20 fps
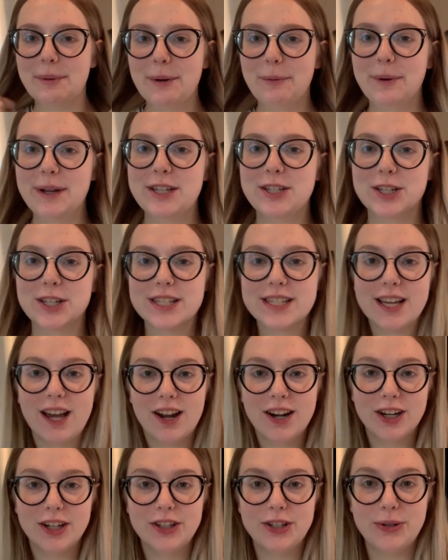We just
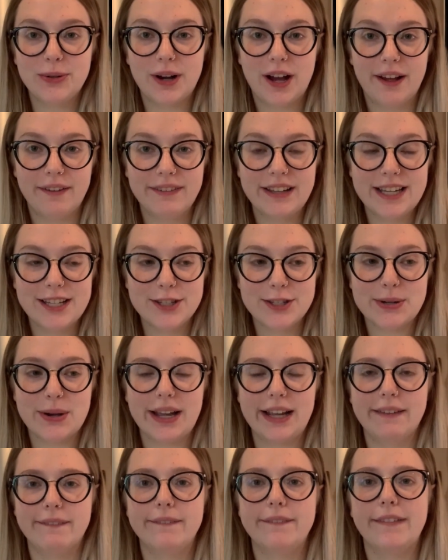got our new oven so I
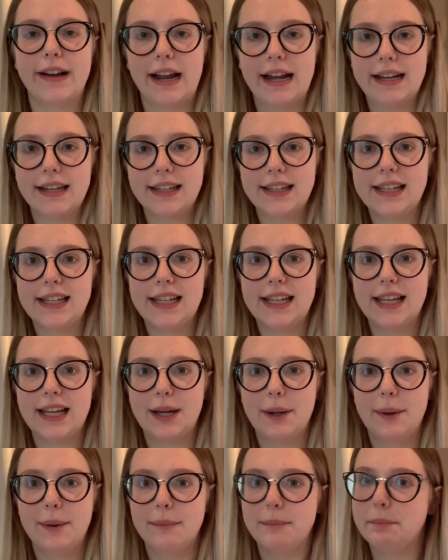can finally
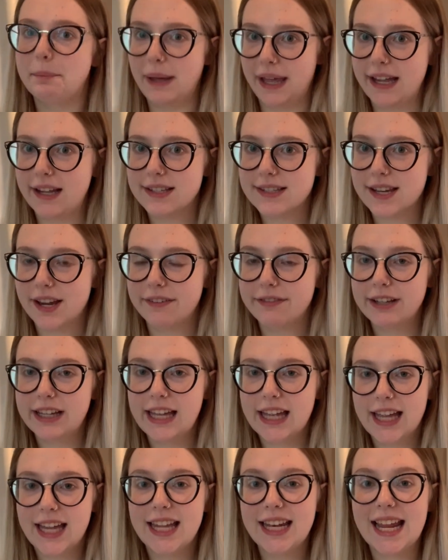bake stuff
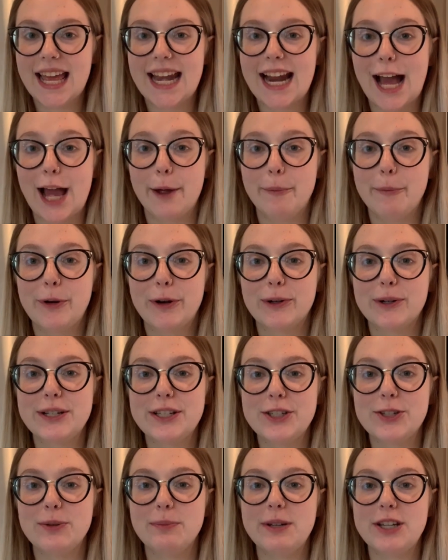again, and I'm going
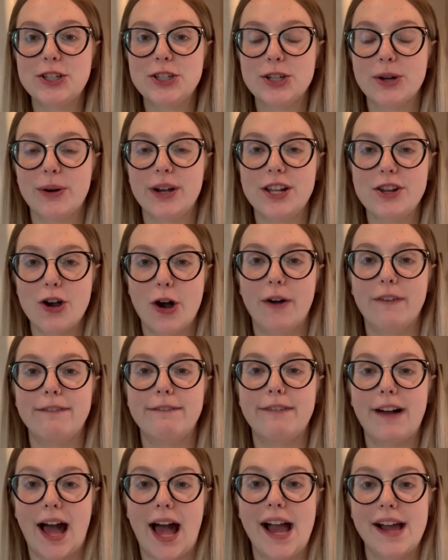to be showing y'all
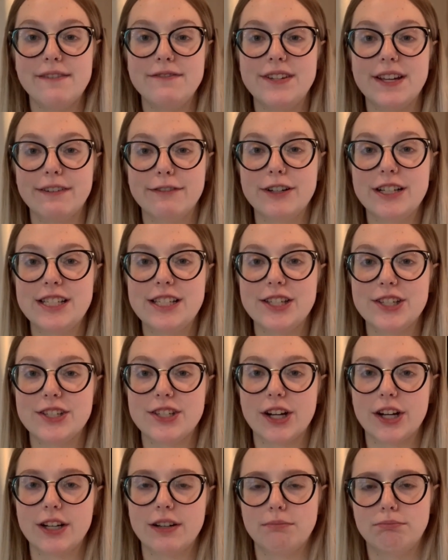five different
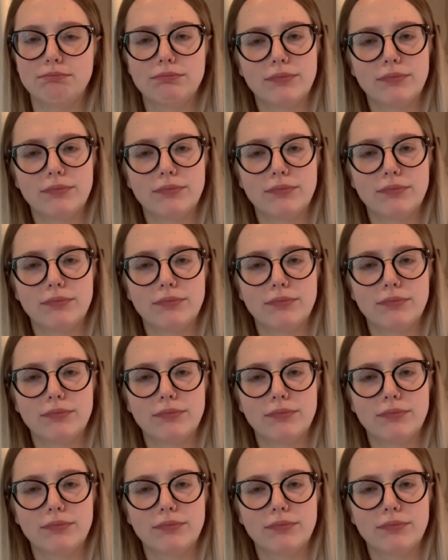desserts